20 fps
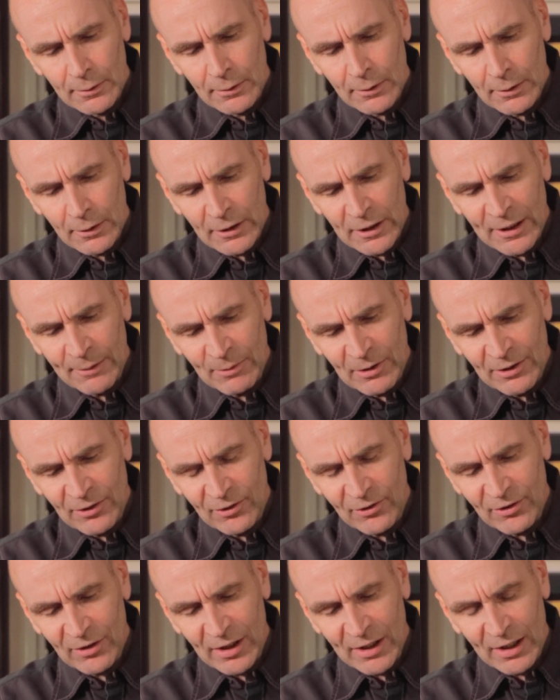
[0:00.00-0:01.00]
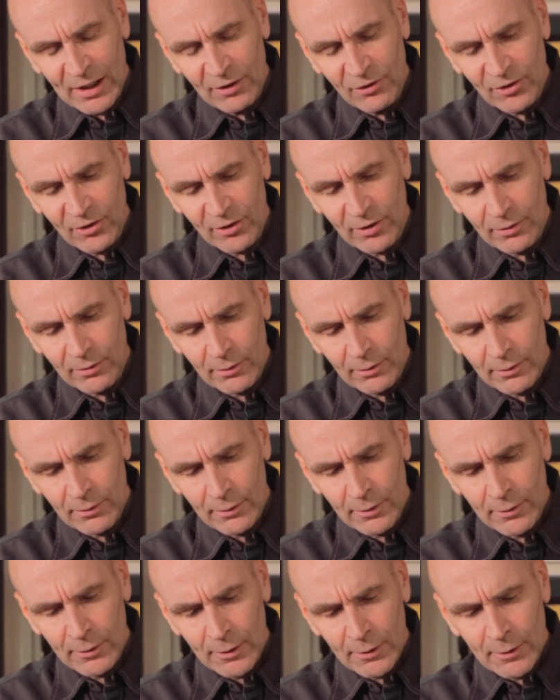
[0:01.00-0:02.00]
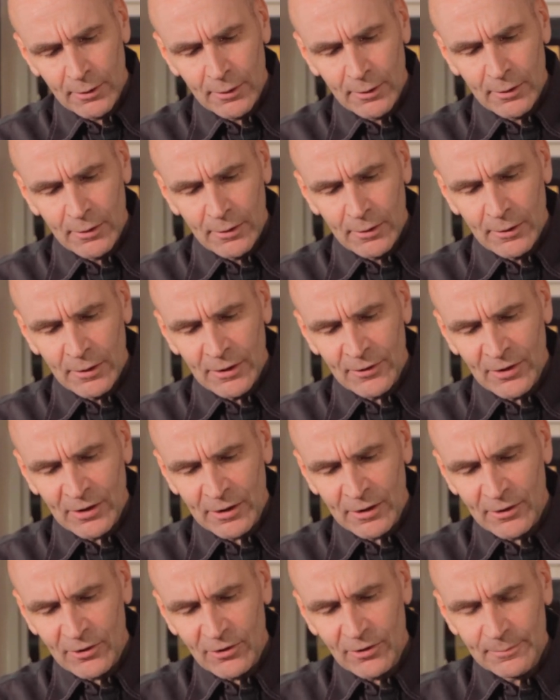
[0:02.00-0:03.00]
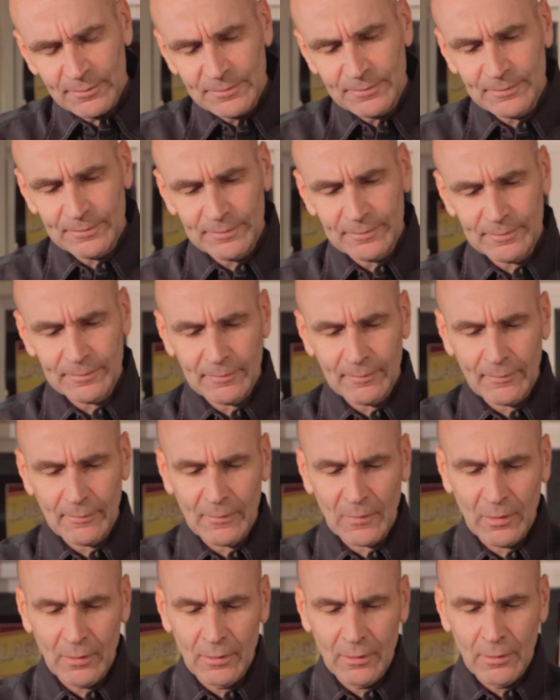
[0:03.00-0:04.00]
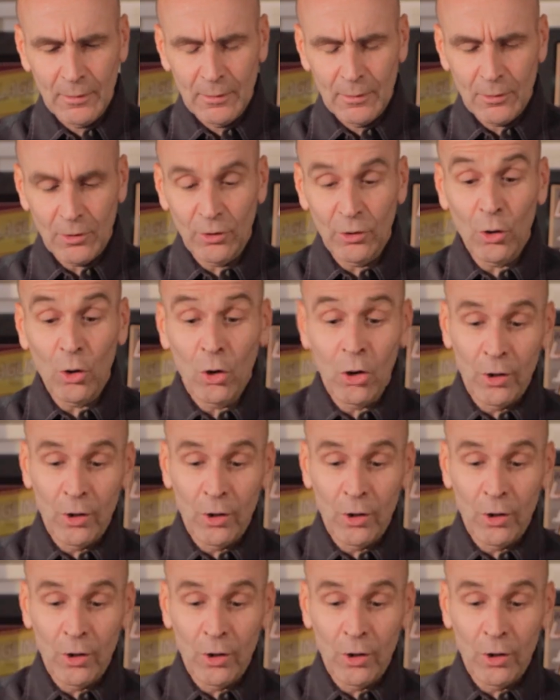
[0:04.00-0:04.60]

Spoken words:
lemon zest hitting it, or the